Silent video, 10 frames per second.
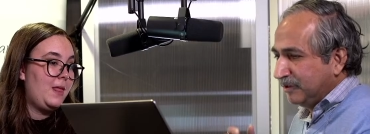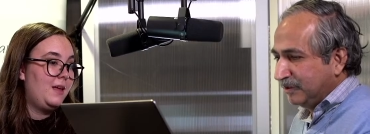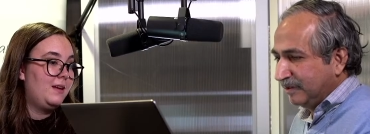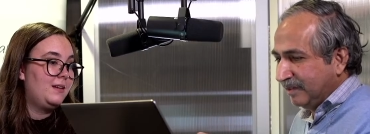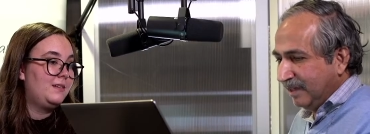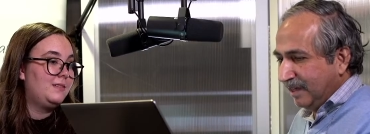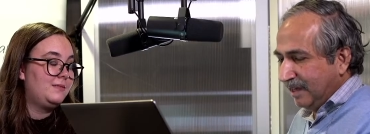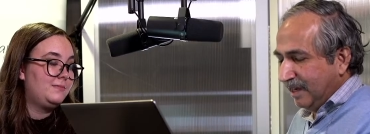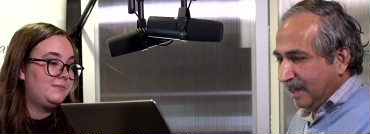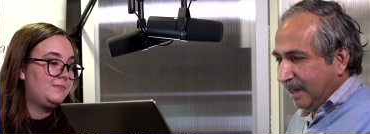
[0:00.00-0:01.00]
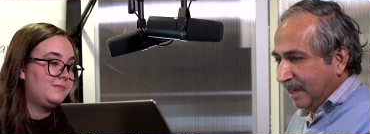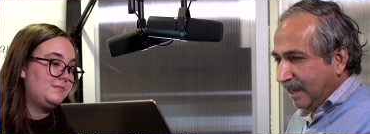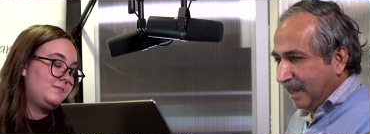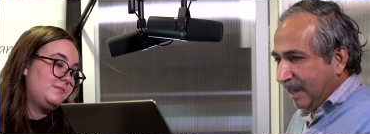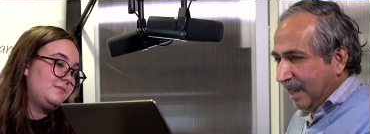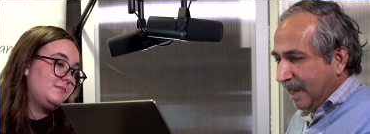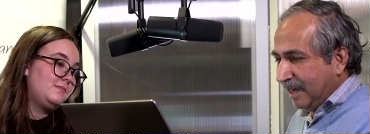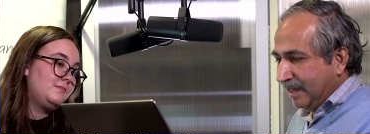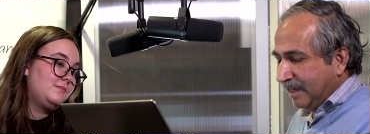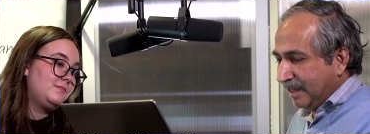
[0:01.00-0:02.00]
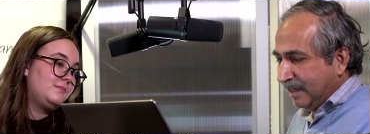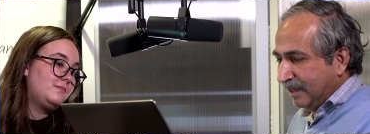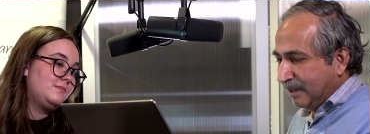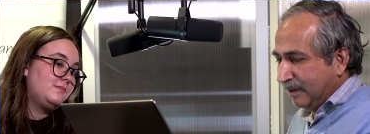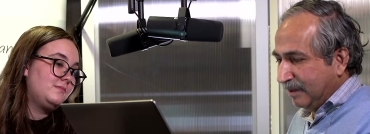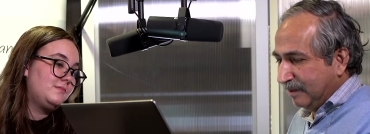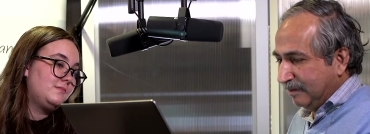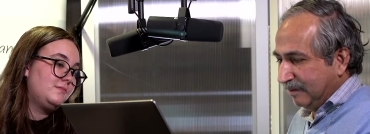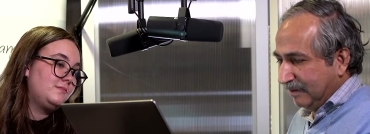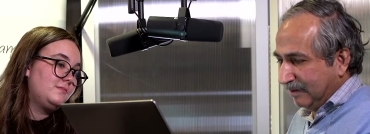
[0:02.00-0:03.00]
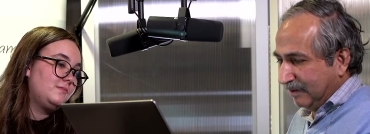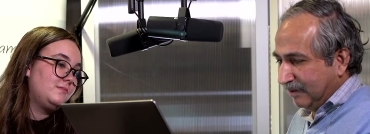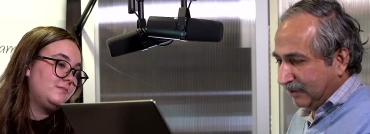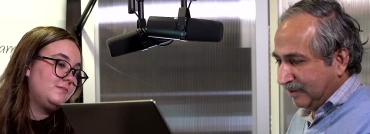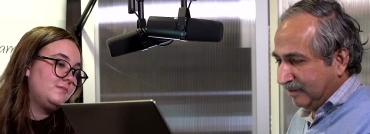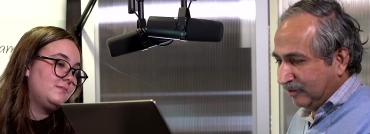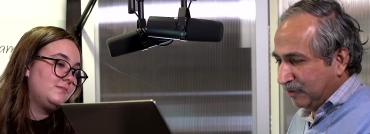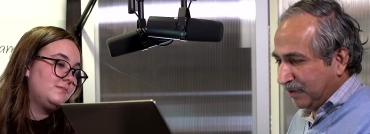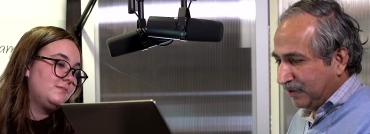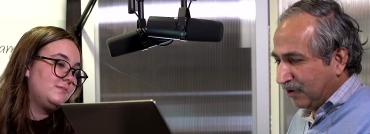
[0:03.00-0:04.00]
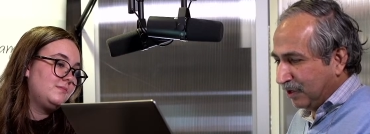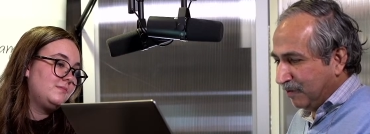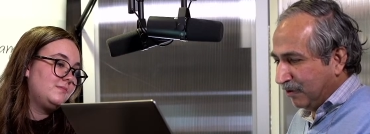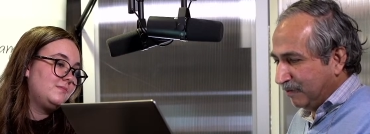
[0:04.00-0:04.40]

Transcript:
Speaker 1: to the students. And gosh, there's just so much talk